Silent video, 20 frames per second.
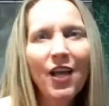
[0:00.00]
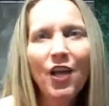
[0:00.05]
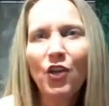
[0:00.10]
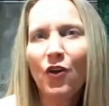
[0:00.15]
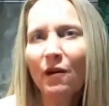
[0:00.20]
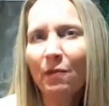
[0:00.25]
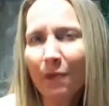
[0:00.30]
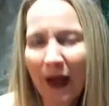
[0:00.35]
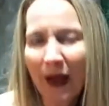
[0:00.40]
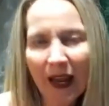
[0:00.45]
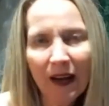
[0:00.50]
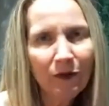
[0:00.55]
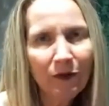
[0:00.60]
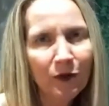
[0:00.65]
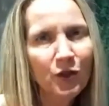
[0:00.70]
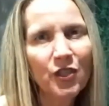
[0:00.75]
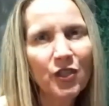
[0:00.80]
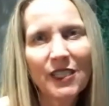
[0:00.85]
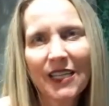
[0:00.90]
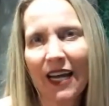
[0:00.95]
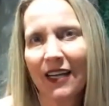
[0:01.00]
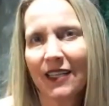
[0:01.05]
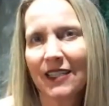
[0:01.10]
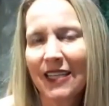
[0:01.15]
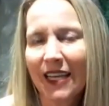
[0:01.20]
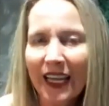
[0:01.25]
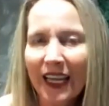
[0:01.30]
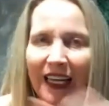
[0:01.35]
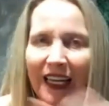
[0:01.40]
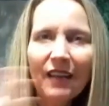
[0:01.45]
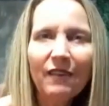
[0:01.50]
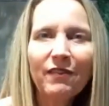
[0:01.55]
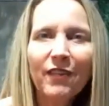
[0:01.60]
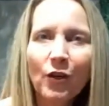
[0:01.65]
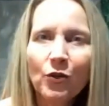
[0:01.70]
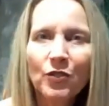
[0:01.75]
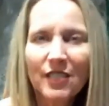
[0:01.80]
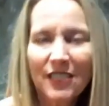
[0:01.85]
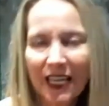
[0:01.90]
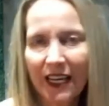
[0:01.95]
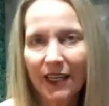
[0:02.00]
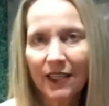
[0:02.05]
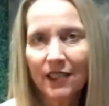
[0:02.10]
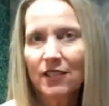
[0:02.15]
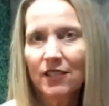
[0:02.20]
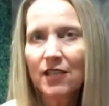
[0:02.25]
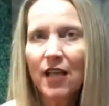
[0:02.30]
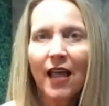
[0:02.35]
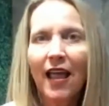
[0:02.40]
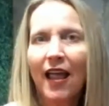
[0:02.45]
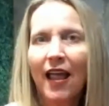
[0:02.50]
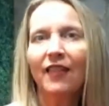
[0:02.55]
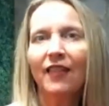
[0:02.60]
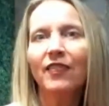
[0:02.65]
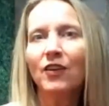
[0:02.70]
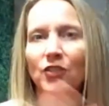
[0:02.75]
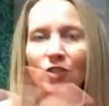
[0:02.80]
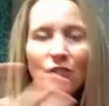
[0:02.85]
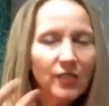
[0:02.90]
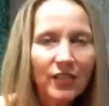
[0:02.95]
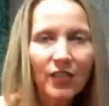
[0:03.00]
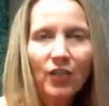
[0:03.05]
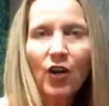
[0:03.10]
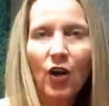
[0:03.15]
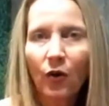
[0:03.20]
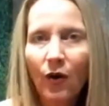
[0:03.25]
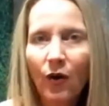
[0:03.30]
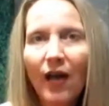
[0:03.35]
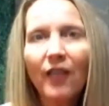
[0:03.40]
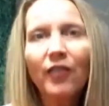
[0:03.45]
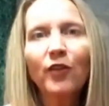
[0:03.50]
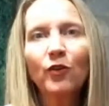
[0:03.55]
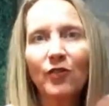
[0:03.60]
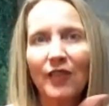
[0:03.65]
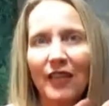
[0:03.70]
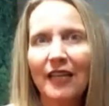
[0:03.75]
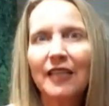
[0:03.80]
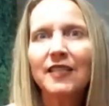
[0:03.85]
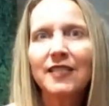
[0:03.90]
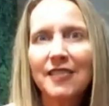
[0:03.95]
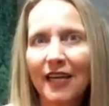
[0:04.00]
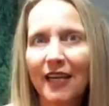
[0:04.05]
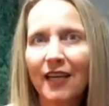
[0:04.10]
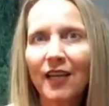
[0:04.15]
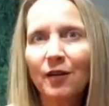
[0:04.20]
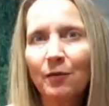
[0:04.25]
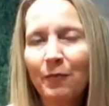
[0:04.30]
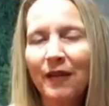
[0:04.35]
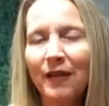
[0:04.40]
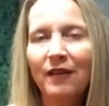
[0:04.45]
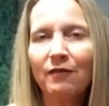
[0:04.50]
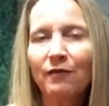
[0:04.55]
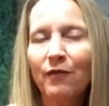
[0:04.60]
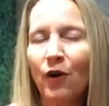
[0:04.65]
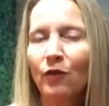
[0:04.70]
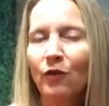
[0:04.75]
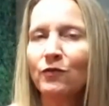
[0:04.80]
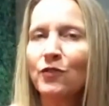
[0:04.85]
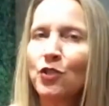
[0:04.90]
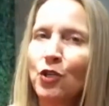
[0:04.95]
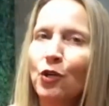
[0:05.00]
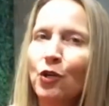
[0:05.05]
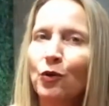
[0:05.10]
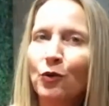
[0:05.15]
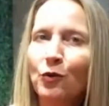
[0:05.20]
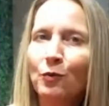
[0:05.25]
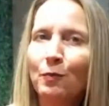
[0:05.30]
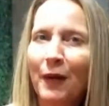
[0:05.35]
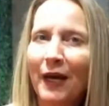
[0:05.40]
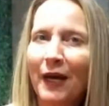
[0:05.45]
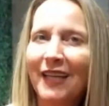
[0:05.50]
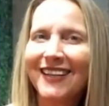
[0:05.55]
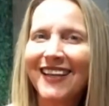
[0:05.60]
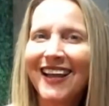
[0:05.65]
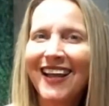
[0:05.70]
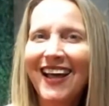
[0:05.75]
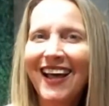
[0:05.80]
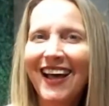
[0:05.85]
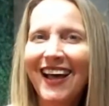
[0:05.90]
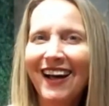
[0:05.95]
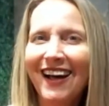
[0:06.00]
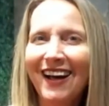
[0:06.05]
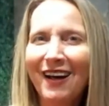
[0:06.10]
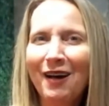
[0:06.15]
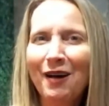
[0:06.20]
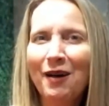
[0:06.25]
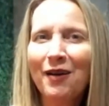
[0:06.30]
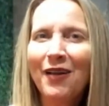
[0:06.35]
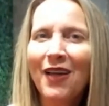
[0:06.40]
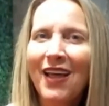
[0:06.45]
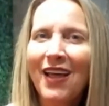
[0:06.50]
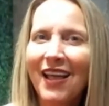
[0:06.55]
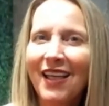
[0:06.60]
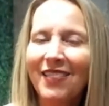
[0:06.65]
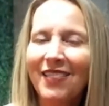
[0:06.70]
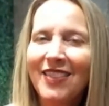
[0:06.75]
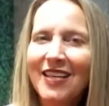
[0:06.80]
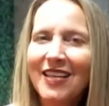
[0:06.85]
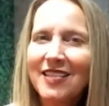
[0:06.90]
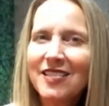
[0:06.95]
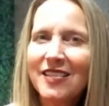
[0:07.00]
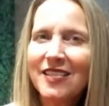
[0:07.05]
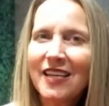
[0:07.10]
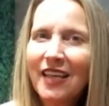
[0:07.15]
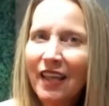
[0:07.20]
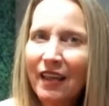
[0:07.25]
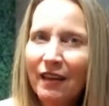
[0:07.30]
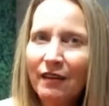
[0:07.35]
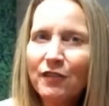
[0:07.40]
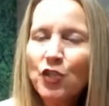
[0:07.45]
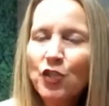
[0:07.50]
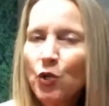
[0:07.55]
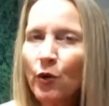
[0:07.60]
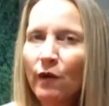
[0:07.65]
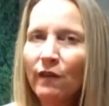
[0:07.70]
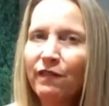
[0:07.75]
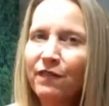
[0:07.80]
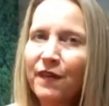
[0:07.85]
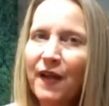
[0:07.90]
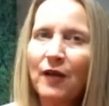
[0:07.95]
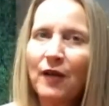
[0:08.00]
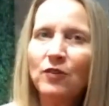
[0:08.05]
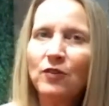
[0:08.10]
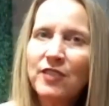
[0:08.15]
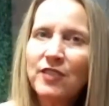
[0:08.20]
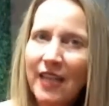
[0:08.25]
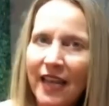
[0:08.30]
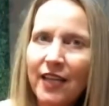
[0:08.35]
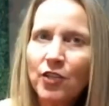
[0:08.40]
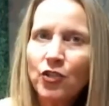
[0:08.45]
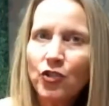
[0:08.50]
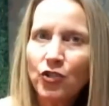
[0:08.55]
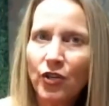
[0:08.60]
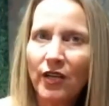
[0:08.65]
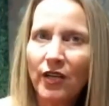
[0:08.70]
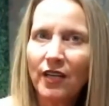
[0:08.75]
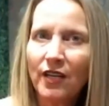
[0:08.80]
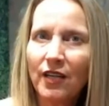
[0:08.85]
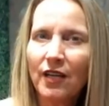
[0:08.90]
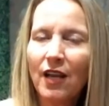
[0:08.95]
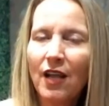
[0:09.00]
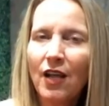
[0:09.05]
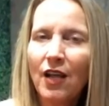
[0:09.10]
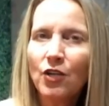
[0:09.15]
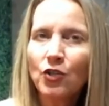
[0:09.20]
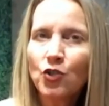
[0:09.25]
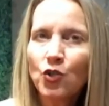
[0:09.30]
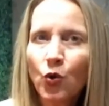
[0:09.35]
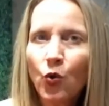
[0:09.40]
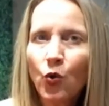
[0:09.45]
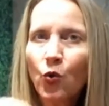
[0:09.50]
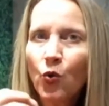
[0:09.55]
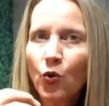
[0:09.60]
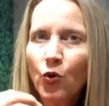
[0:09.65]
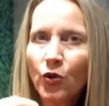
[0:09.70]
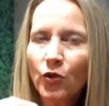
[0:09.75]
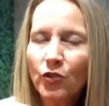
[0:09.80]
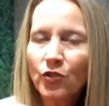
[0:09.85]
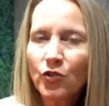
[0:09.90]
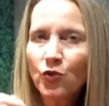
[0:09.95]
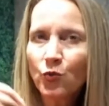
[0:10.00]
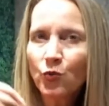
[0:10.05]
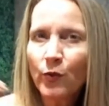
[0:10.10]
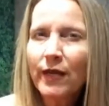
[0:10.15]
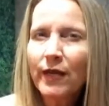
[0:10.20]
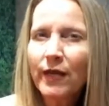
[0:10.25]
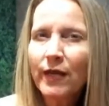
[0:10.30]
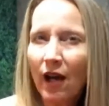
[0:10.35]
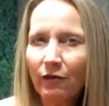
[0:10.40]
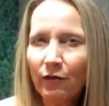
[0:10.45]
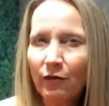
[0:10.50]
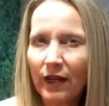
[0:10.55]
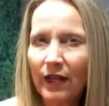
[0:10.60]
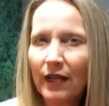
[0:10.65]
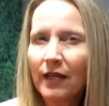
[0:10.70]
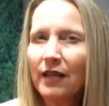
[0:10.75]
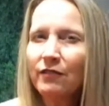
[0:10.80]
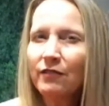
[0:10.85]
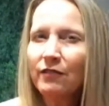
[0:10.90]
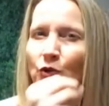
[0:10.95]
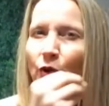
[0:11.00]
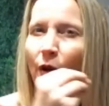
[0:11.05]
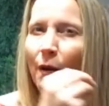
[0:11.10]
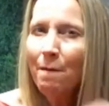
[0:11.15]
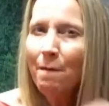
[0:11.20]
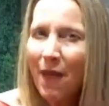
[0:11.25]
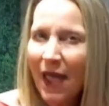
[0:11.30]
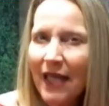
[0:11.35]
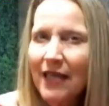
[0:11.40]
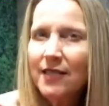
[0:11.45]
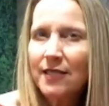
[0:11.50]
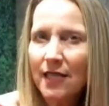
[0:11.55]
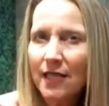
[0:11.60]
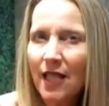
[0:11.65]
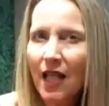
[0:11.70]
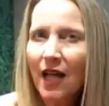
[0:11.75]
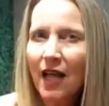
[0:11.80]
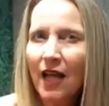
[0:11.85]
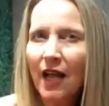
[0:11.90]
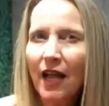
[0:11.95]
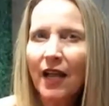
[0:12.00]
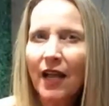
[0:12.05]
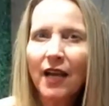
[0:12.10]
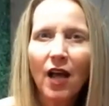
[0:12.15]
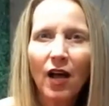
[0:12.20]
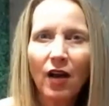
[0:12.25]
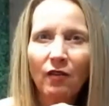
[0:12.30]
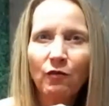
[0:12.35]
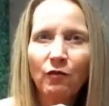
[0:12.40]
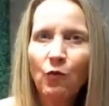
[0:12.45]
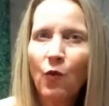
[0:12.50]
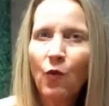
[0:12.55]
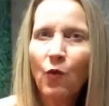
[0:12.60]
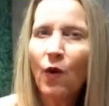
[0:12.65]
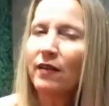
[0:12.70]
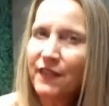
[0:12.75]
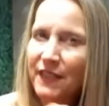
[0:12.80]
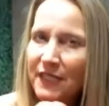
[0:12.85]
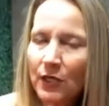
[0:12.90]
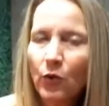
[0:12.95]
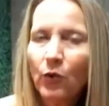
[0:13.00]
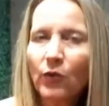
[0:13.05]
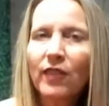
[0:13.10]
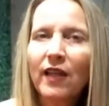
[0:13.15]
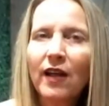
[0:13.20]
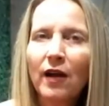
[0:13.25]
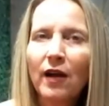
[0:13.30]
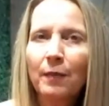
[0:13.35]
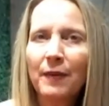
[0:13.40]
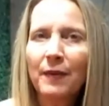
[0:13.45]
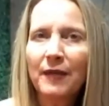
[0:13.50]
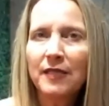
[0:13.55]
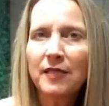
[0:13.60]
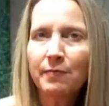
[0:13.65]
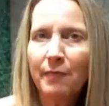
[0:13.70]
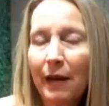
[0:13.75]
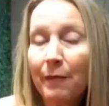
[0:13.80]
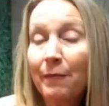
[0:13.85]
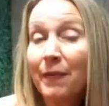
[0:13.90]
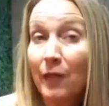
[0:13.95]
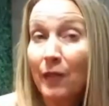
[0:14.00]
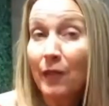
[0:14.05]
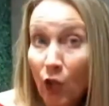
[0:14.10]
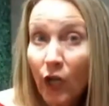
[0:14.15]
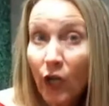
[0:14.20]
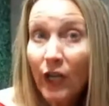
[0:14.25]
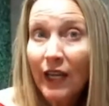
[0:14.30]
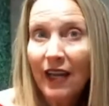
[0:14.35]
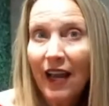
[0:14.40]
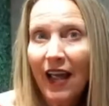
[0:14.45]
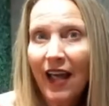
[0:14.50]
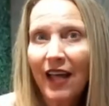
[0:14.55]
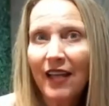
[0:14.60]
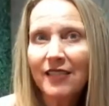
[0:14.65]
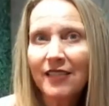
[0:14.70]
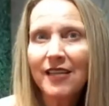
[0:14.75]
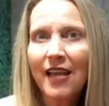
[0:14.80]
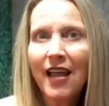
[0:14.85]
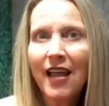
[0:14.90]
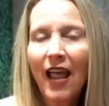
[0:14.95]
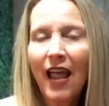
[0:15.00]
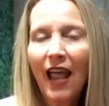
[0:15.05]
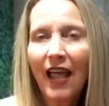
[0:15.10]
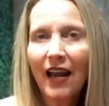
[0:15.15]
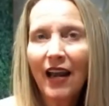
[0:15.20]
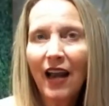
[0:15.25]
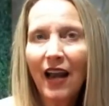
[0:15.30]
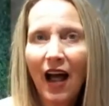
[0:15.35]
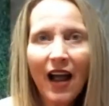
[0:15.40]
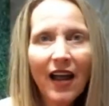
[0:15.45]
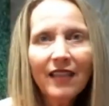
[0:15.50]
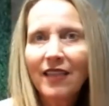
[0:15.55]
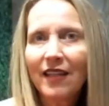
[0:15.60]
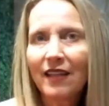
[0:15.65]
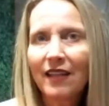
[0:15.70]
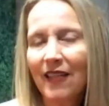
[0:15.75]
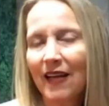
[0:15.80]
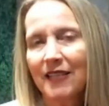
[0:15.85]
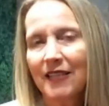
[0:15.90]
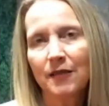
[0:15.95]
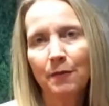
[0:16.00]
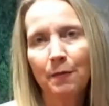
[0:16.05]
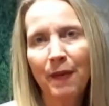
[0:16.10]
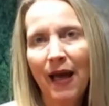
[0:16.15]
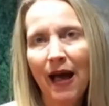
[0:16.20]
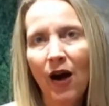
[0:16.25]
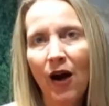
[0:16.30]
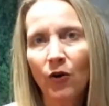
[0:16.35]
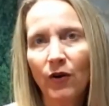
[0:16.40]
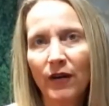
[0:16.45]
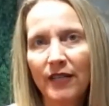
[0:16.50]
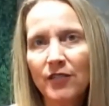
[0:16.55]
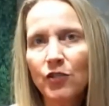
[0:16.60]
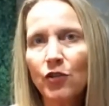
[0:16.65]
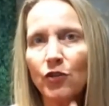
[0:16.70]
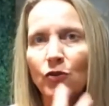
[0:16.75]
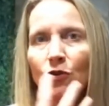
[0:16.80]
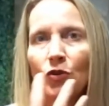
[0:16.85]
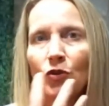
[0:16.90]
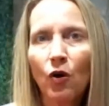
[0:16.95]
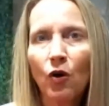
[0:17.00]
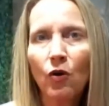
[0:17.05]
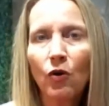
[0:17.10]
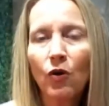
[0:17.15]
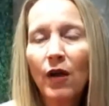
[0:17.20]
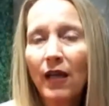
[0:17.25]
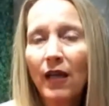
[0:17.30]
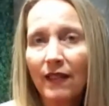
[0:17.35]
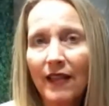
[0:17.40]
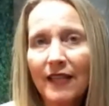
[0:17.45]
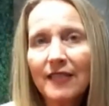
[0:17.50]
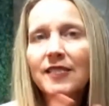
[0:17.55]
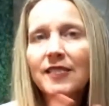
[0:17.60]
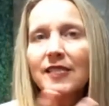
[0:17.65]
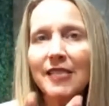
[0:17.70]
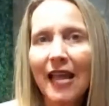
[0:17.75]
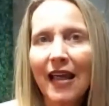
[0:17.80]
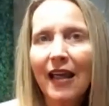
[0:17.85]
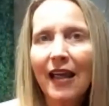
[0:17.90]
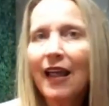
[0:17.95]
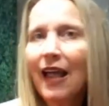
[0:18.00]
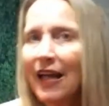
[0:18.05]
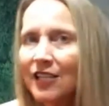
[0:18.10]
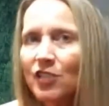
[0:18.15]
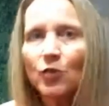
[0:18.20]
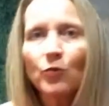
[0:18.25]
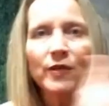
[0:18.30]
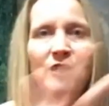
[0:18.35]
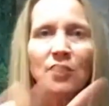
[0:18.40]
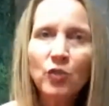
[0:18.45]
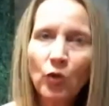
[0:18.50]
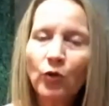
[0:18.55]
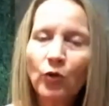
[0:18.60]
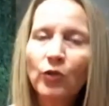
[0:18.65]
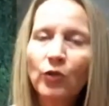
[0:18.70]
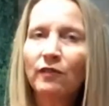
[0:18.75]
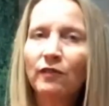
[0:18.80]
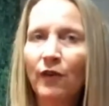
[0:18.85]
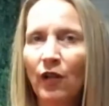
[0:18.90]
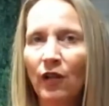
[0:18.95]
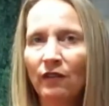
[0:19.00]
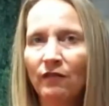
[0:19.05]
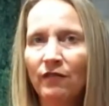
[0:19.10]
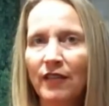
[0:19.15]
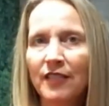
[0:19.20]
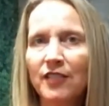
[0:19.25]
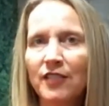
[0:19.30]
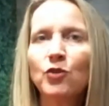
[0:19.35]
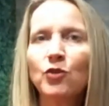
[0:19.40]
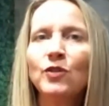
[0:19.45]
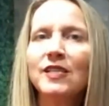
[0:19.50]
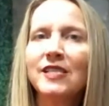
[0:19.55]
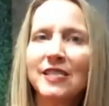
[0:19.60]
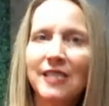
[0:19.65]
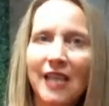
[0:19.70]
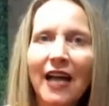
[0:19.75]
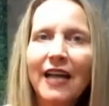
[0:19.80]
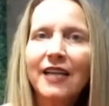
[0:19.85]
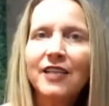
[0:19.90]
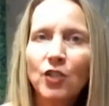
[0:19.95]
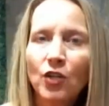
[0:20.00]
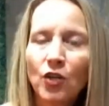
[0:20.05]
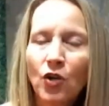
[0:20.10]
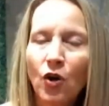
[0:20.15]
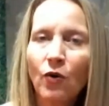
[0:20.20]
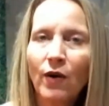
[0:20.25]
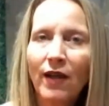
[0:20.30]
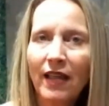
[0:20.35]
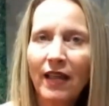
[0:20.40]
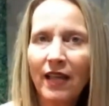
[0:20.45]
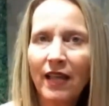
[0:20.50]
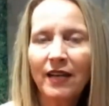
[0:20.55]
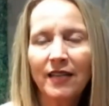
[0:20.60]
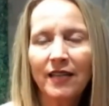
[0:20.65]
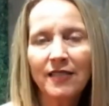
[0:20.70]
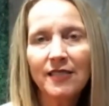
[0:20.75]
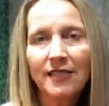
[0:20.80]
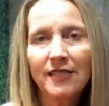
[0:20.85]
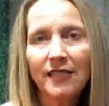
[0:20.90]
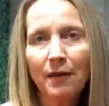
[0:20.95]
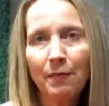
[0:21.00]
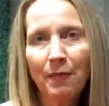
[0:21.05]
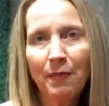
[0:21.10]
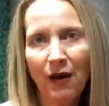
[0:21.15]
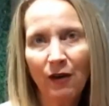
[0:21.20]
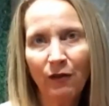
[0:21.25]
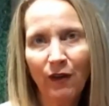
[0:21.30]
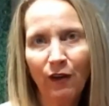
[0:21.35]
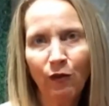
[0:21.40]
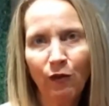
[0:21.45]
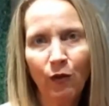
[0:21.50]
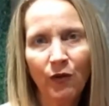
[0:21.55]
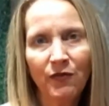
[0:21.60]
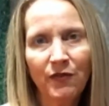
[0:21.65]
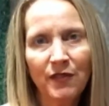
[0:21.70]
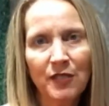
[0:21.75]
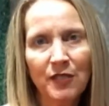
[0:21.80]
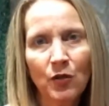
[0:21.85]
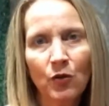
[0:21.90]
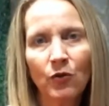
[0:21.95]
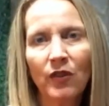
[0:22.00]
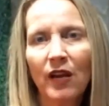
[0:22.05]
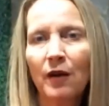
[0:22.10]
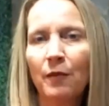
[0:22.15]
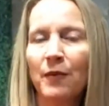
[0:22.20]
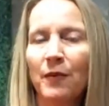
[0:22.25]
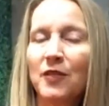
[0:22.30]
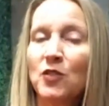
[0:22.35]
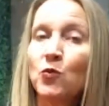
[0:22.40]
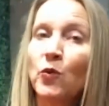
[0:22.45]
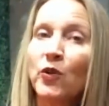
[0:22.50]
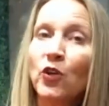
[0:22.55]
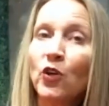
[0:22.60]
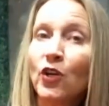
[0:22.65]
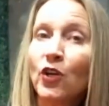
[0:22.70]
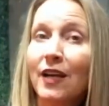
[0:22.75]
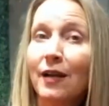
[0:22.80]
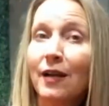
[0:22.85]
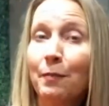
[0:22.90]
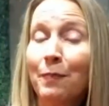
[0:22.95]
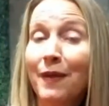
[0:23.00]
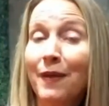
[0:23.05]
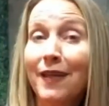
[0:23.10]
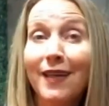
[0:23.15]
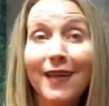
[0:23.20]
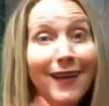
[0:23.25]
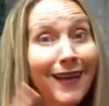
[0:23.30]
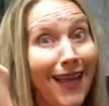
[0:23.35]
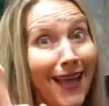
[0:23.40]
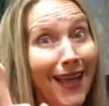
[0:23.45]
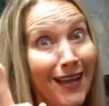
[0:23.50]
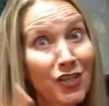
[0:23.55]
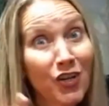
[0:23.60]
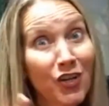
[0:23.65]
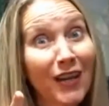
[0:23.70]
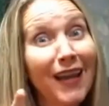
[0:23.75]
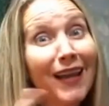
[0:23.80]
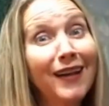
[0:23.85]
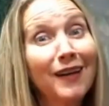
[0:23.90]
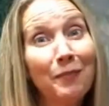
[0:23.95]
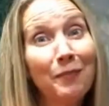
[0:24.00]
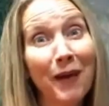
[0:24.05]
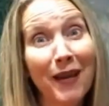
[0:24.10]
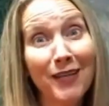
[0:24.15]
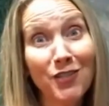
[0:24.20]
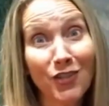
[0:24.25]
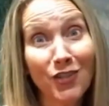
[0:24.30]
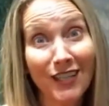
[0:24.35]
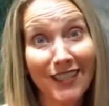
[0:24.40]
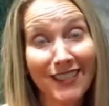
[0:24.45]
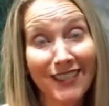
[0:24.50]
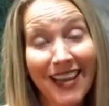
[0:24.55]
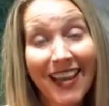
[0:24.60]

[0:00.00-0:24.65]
you have painful sex, any of those things, and there's, you know, other things that could be involved too, but this gives you a foundation towards recovery. It gives you a baseline of what physical therapists might be looking at, and I think that's empowering. So you go, let's say as a result of all of this, you decide to go in and see a pelvic floor physical therapist. Well, you're going to be an educated patient.